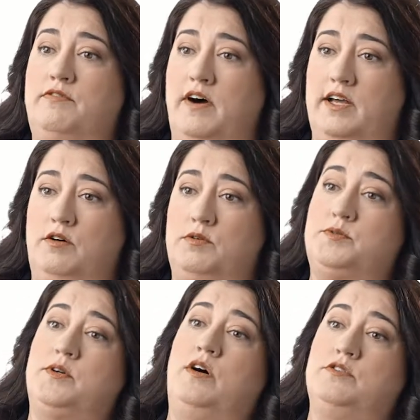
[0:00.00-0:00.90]
file, which
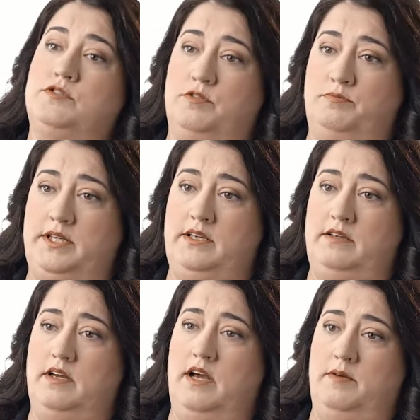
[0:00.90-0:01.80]
would also
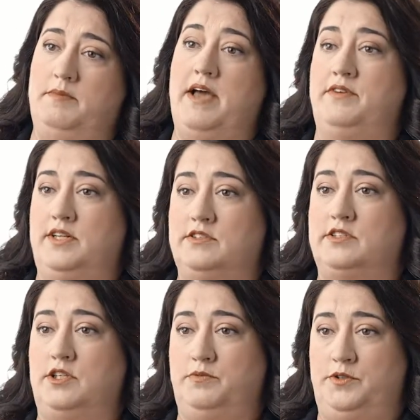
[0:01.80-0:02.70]
be evidence
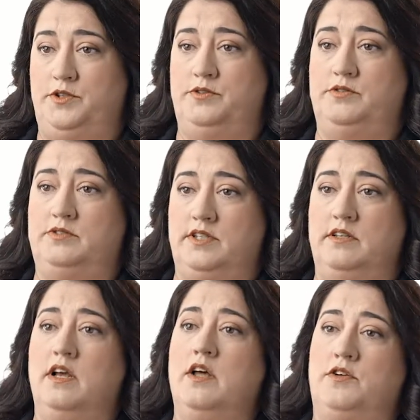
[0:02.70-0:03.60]
that you would use, and
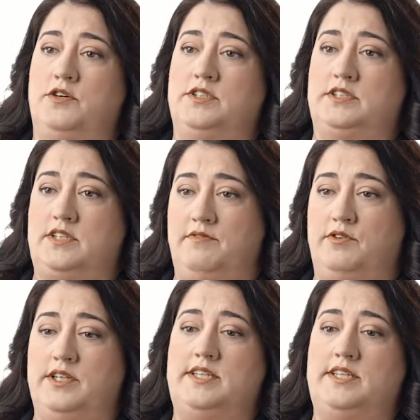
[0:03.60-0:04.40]
there are discovery